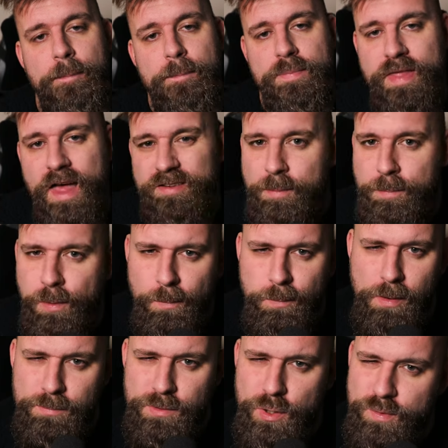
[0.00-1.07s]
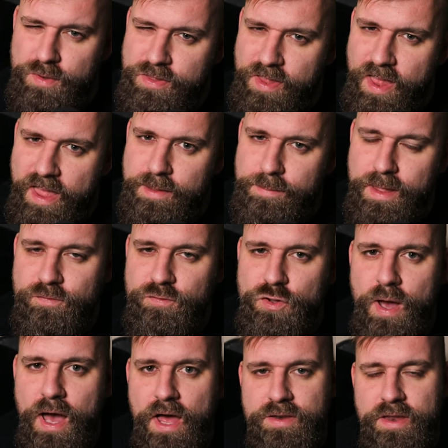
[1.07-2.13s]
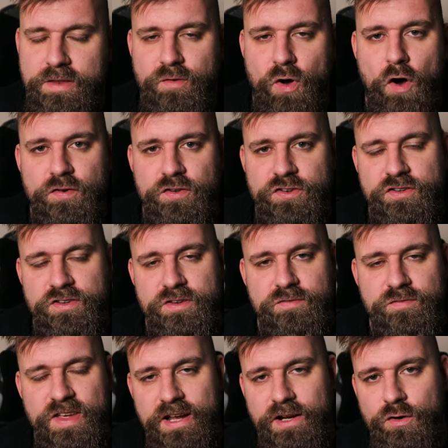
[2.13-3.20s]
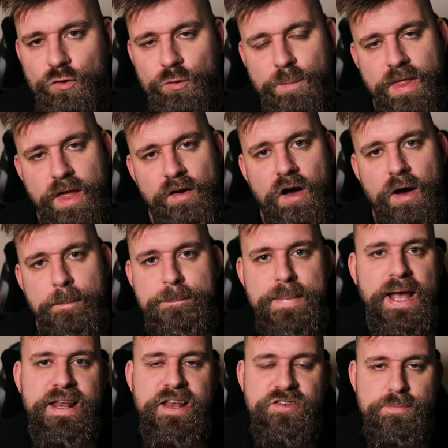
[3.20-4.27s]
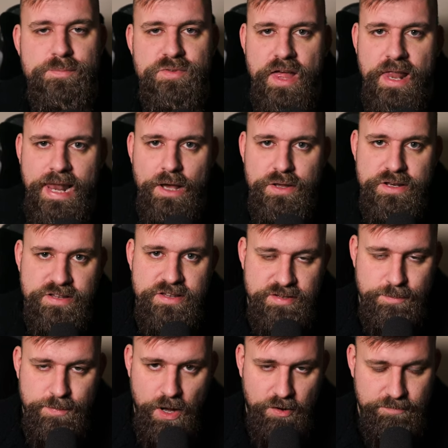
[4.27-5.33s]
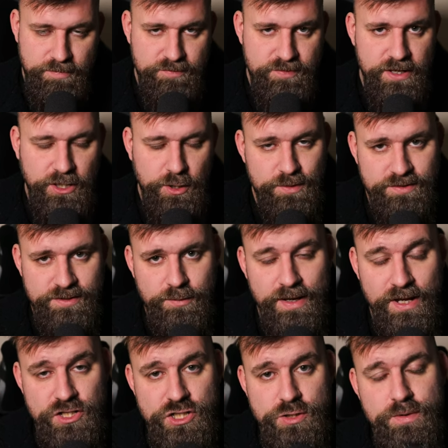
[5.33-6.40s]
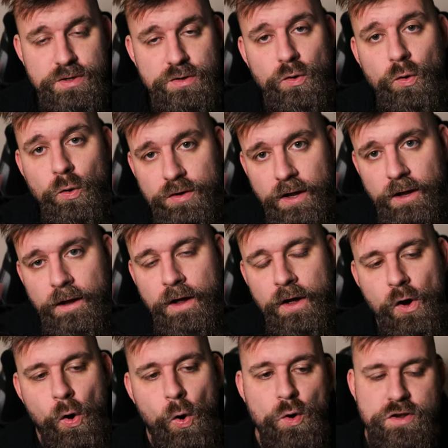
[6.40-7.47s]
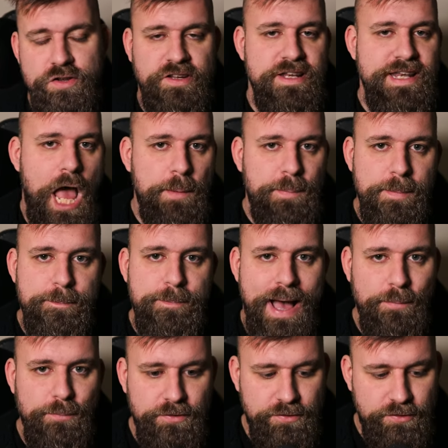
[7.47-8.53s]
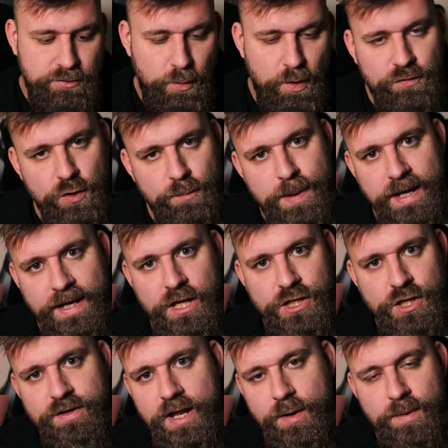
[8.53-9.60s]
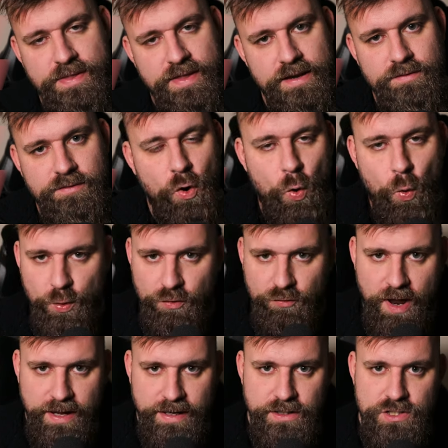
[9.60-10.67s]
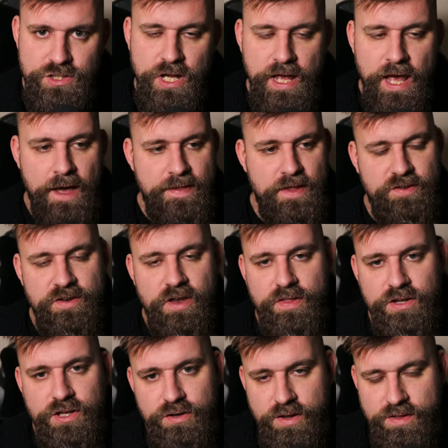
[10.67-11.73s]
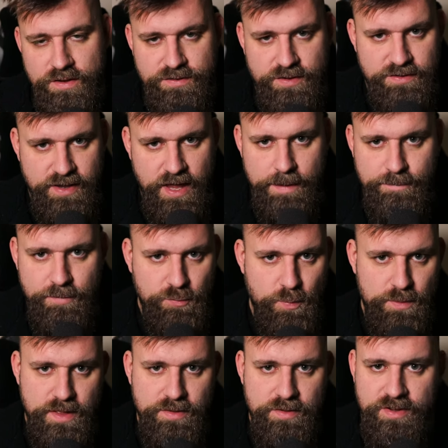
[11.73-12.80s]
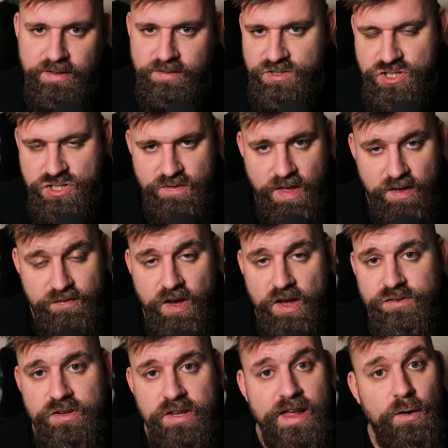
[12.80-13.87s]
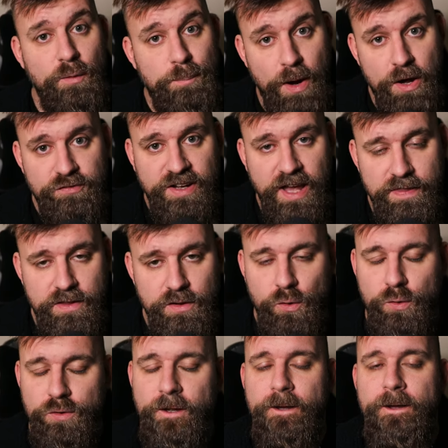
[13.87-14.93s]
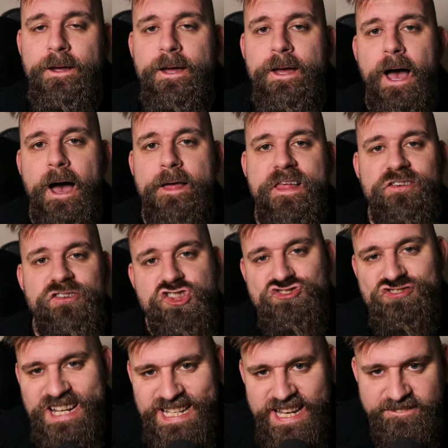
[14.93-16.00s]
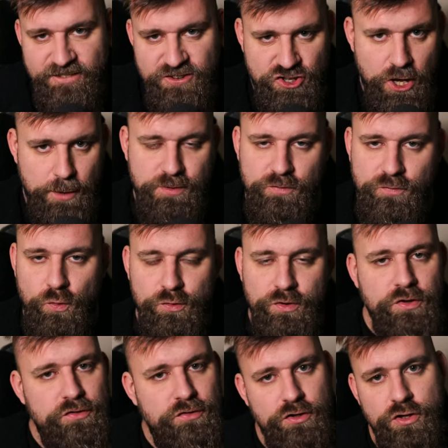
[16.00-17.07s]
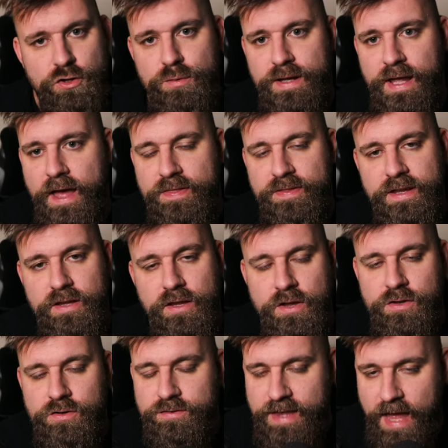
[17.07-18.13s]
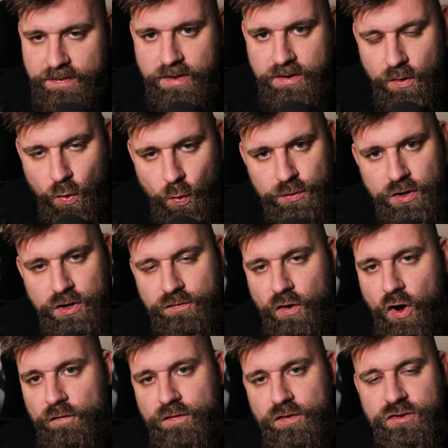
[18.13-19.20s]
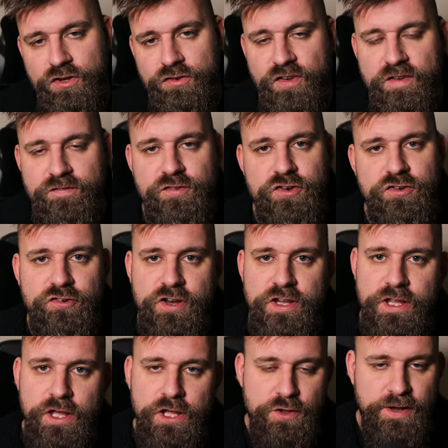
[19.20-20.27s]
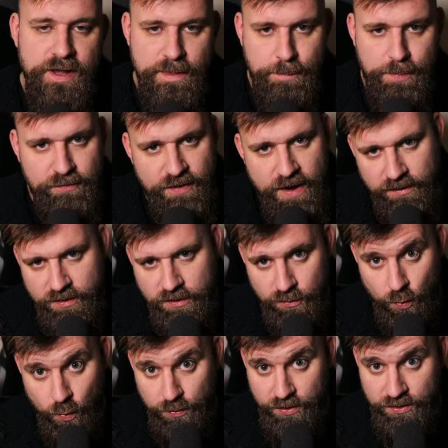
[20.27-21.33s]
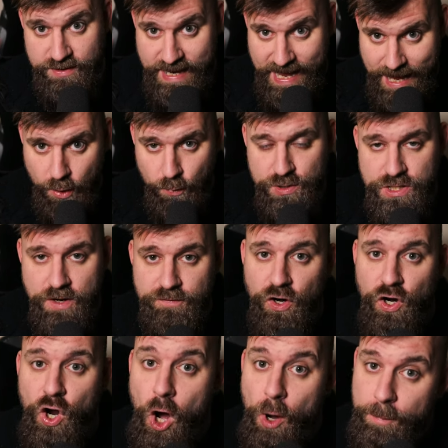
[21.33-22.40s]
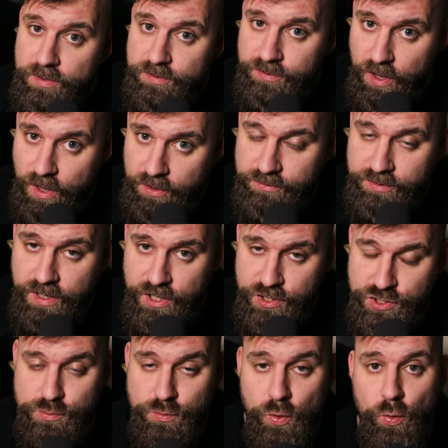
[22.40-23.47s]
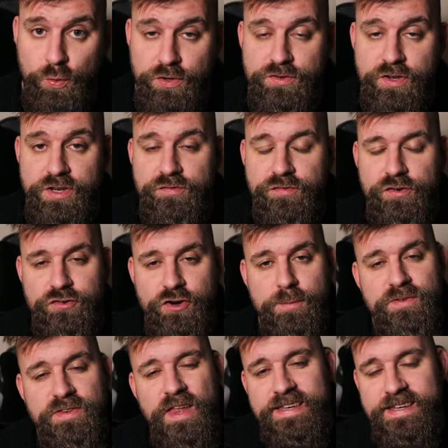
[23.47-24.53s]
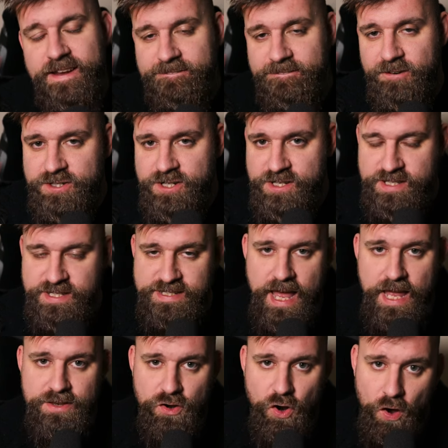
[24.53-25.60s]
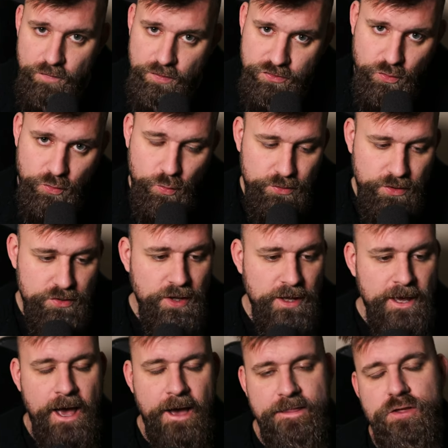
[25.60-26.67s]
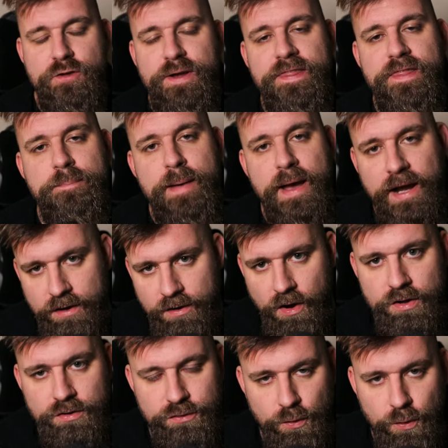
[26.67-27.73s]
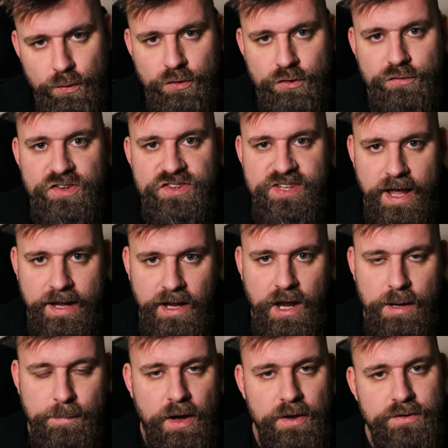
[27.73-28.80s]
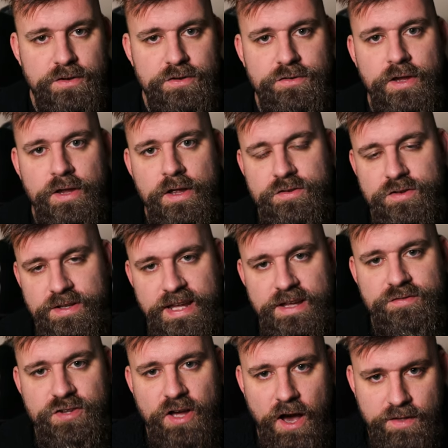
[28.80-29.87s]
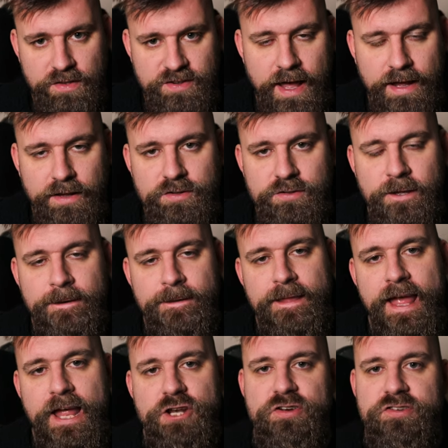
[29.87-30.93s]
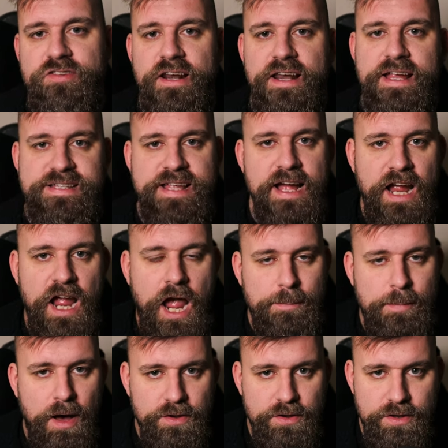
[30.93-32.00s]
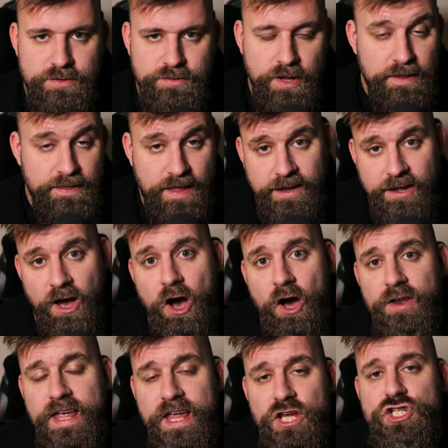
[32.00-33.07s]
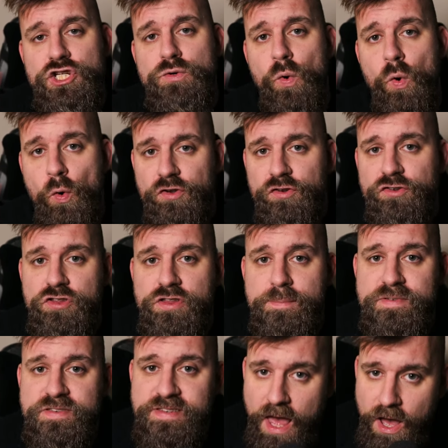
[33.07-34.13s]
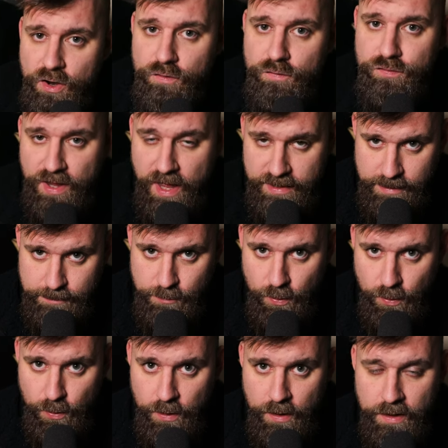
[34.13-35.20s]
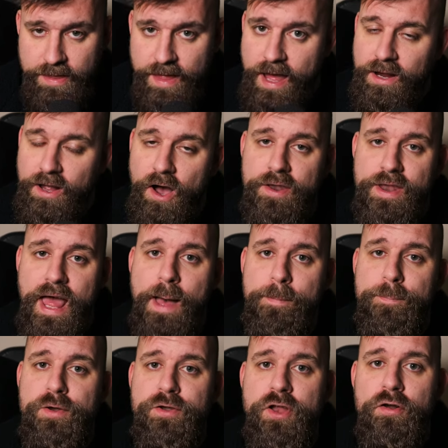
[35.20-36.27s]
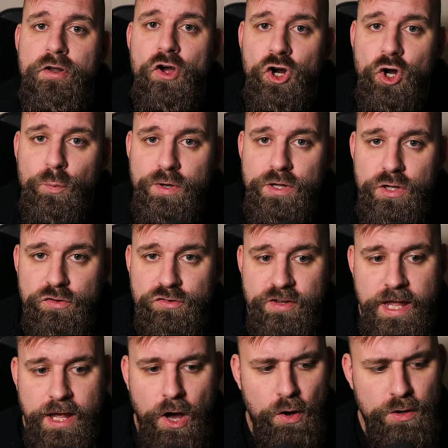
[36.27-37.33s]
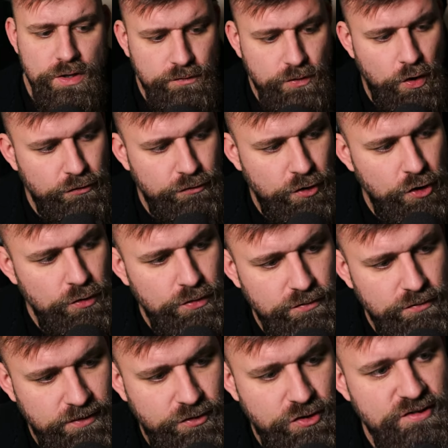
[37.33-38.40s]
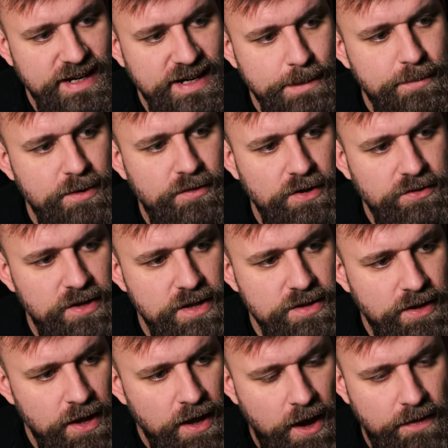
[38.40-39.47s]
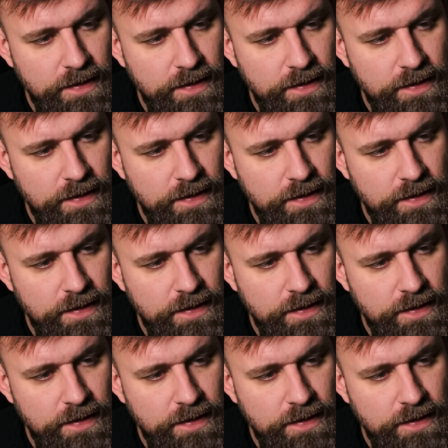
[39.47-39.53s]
That's a problem, you would say, if you had officers in vehicles, but there are mechanisms that allow you to disembark from a vehicle and still issue an order. Orders can now be bounced, so if you pick a unit within order range and there's another unit that's the same that's within 6 inches of that first unit, they'll both get the order. And there's 3 different types of orders. So you get the standard orders for officers for infantry. You get the Prefectus orders now, which are for commissars to issue orders to different troops. And they're different to the standard officer orders. And then you get the mechanized orders for tank commanders to give to other tanks. Interestingly, tank commanders, they can't issue orders to themselves anymore. That can't happen. No longer will you see, oh, you've got 2-3 Lehman Russes. Are they